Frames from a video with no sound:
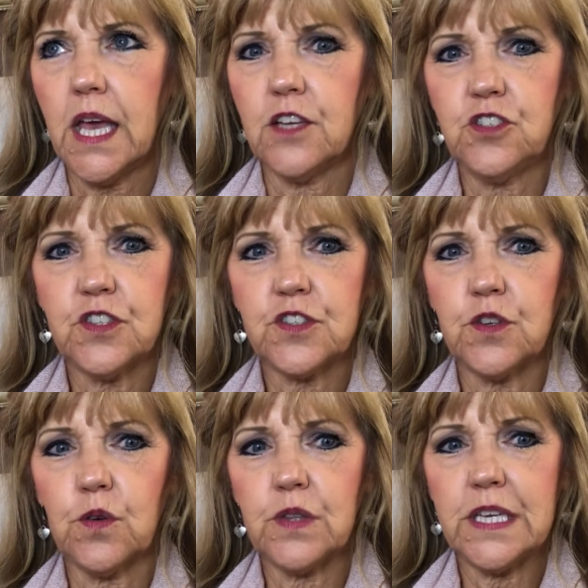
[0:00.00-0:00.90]
And just
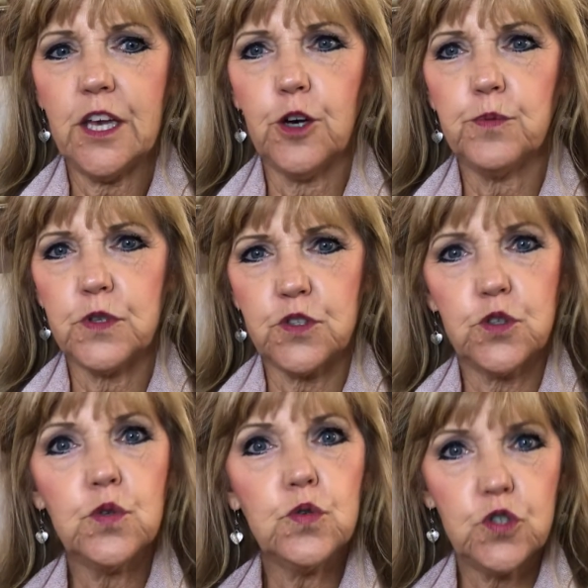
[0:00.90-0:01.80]
know that helpers
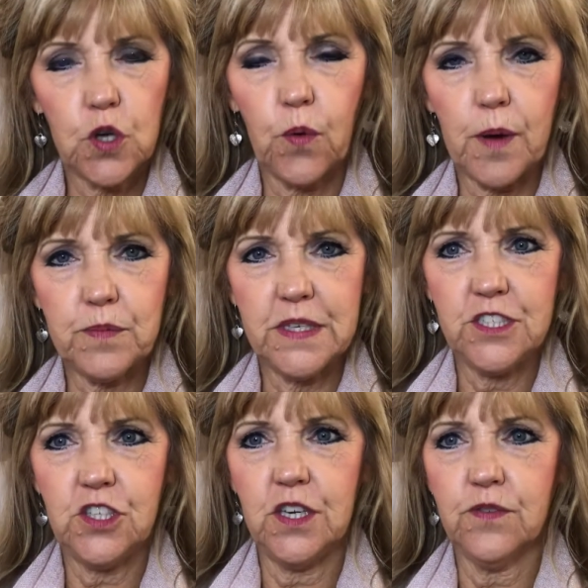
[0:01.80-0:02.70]
do show up
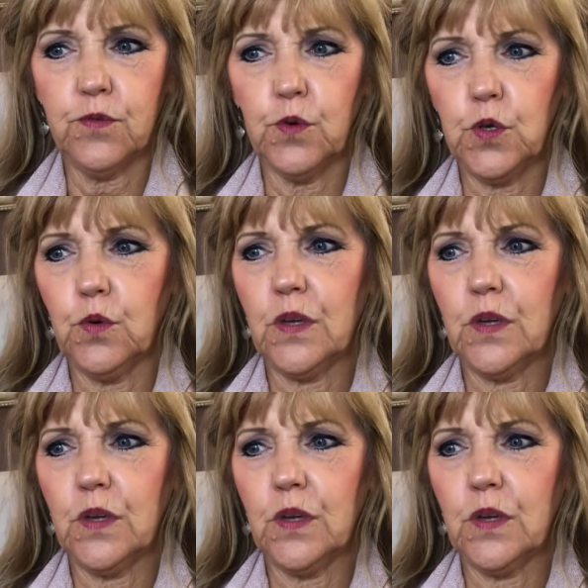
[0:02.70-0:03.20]
this year for you,